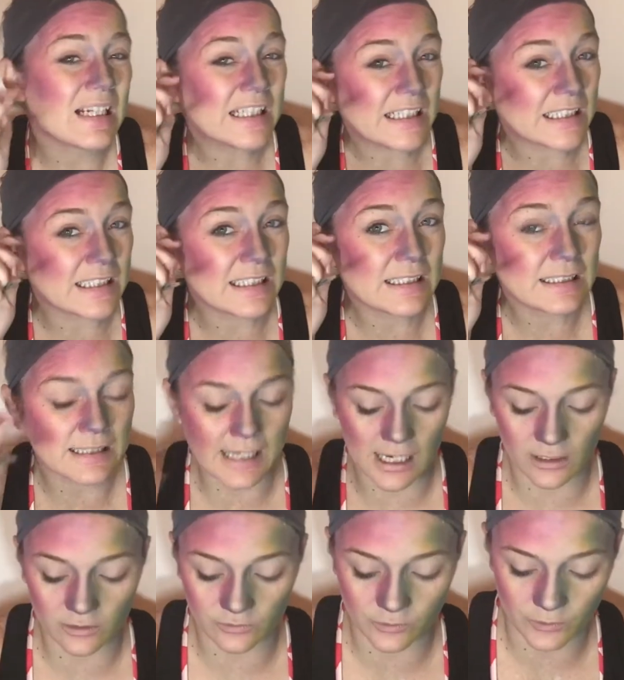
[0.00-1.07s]
honest,
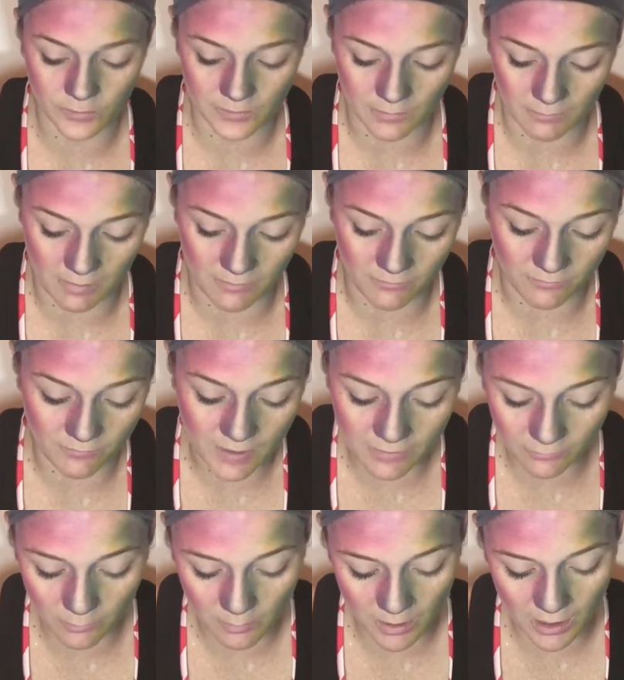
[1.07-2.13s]
Snazaroo isn't my
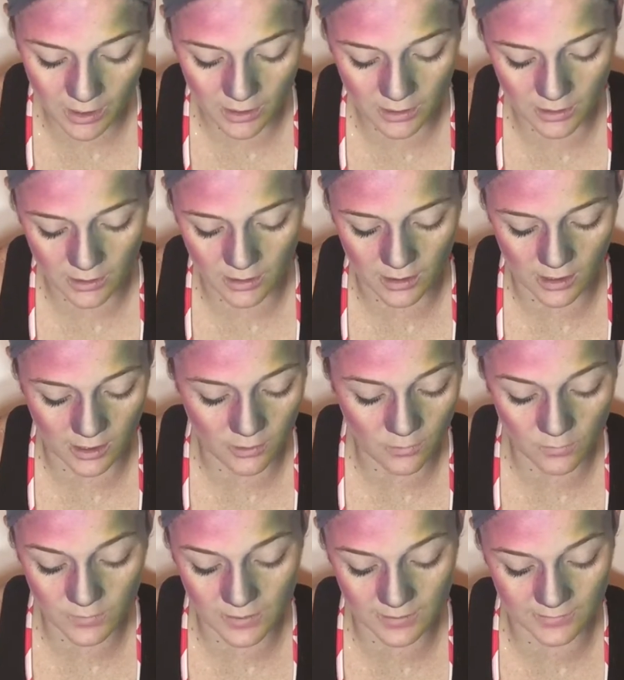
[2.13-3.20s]
favorite paint. I
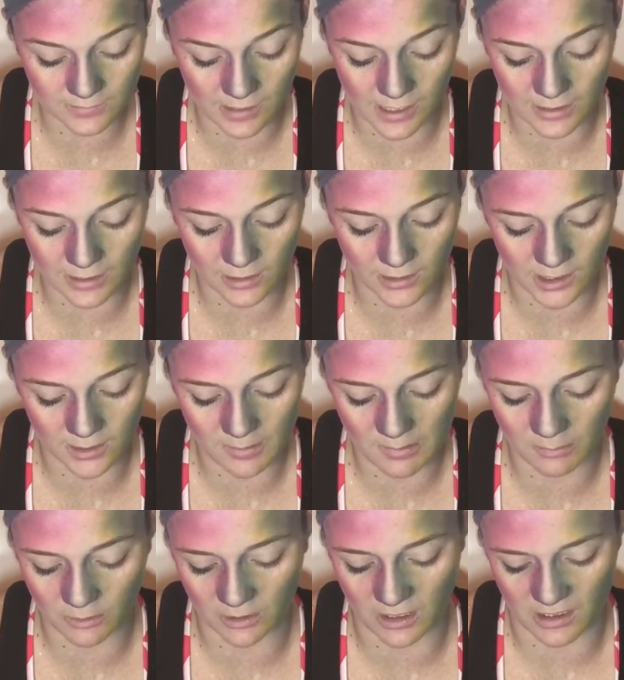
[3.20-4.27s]
don't dislike it. A lot of
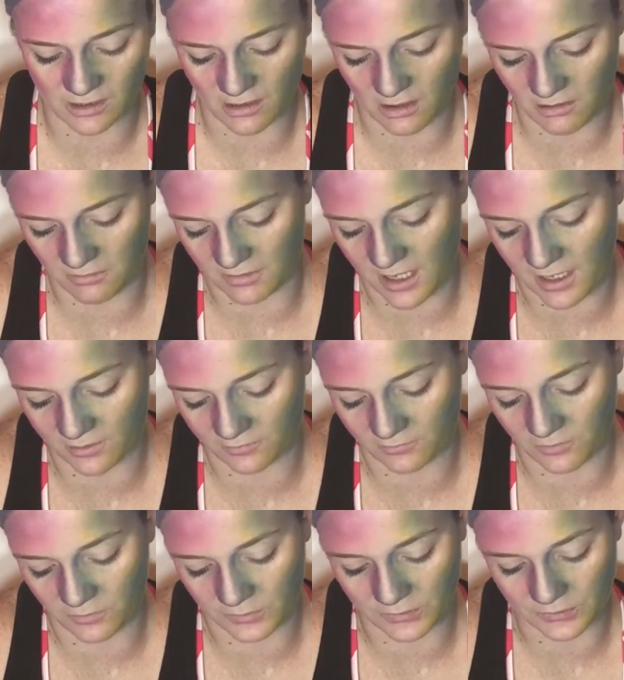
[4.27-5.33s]
people are like, oh,
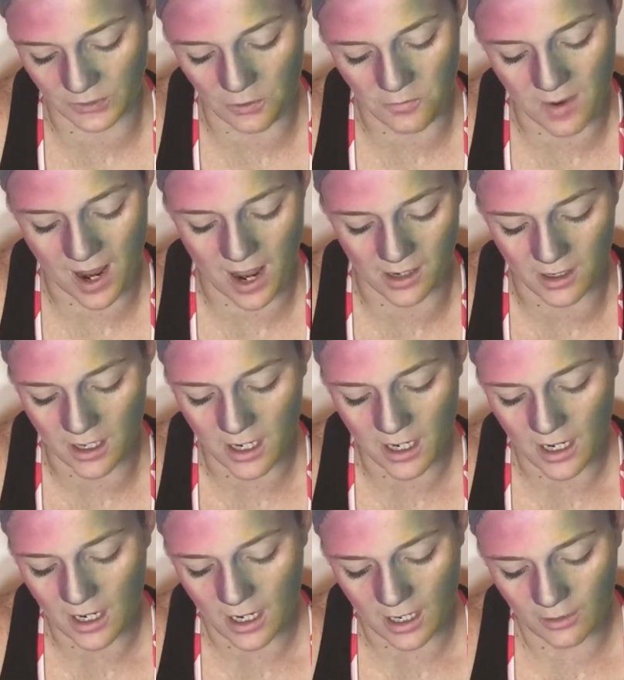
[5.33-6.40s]
Snazaroo is so bad.
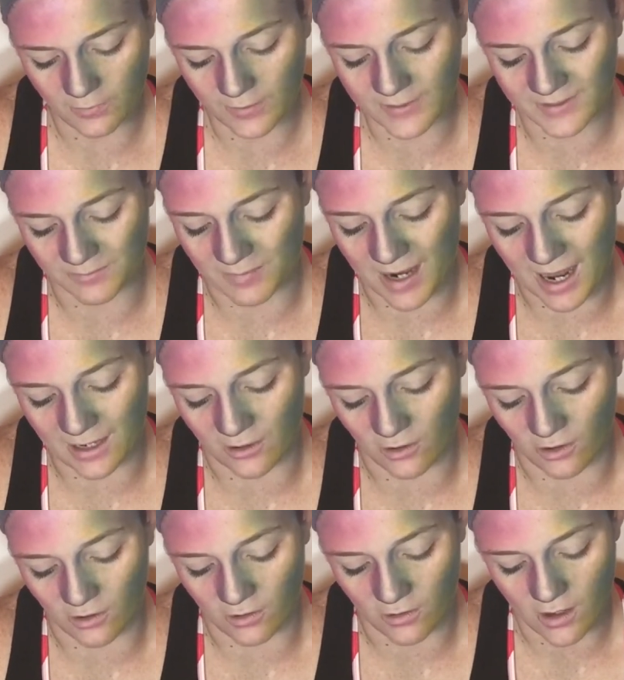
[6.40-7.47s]
I don't think it's bad at
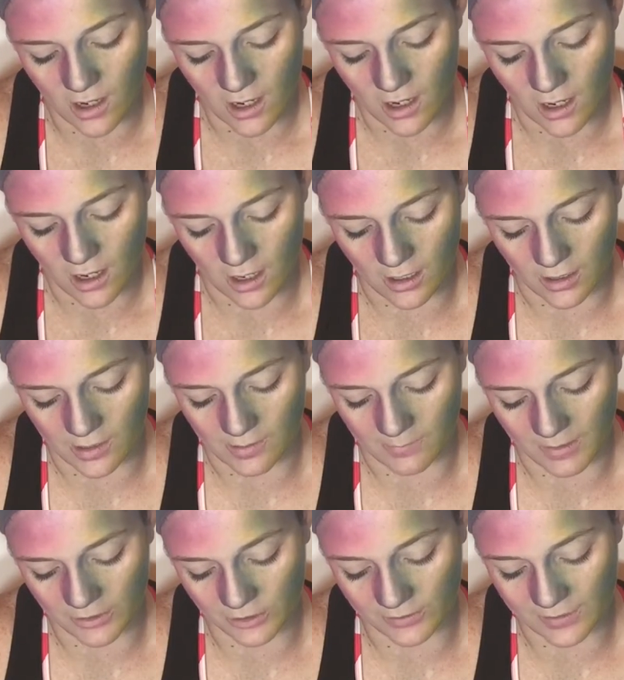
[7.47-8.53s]
all.
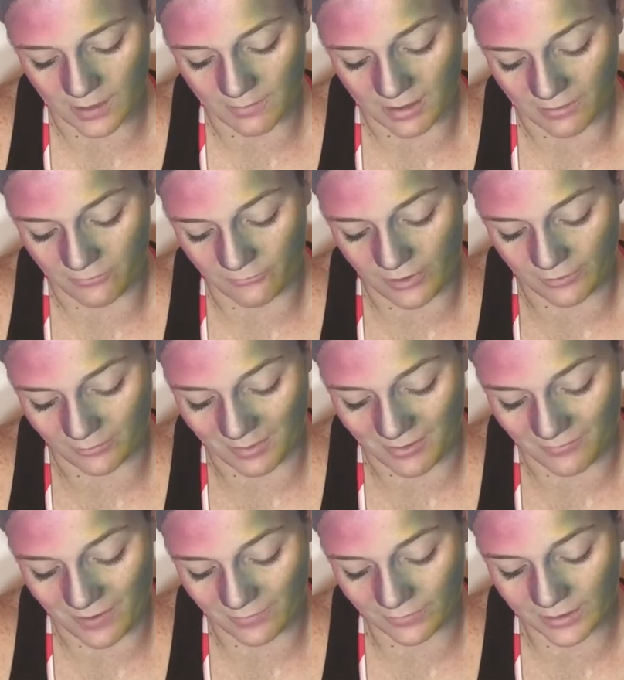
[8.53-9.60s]
It's just not my favorite. My
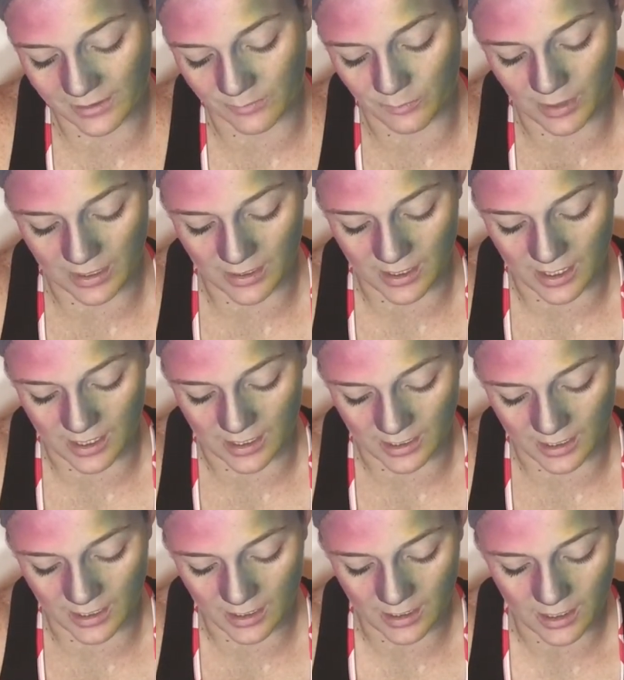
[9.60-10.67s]
favorite is Ben
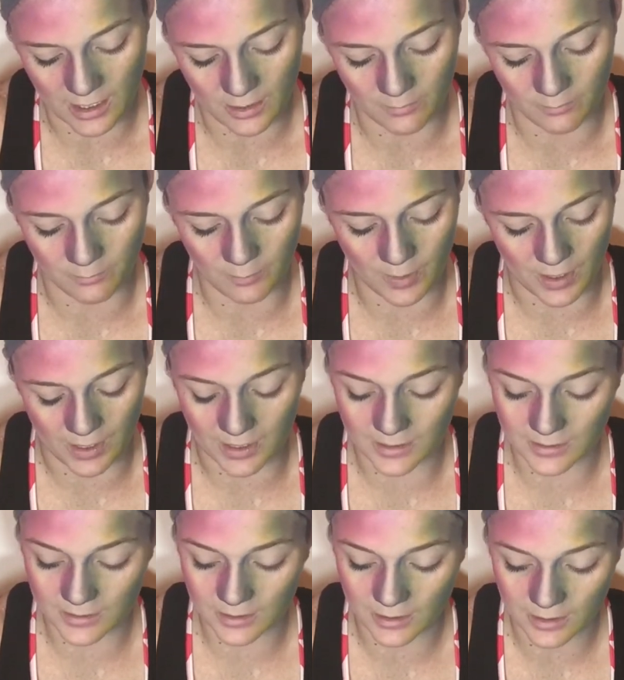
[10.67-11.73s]
Nye,
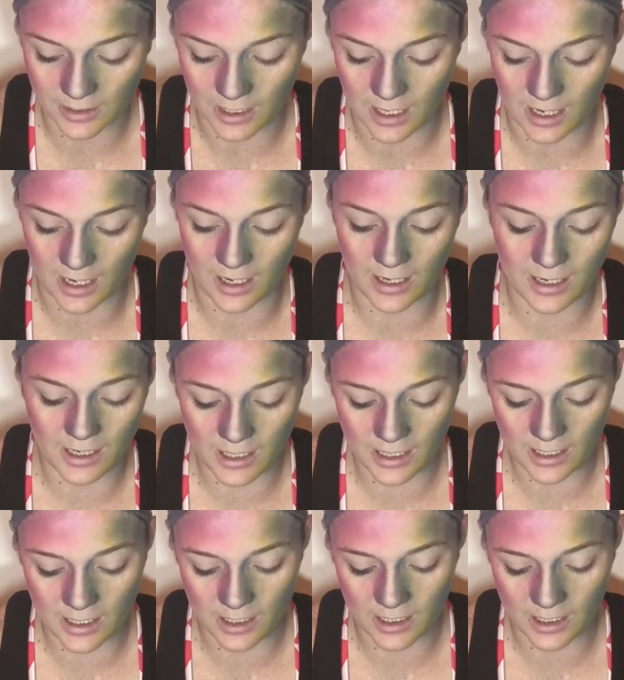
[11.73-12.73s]
but I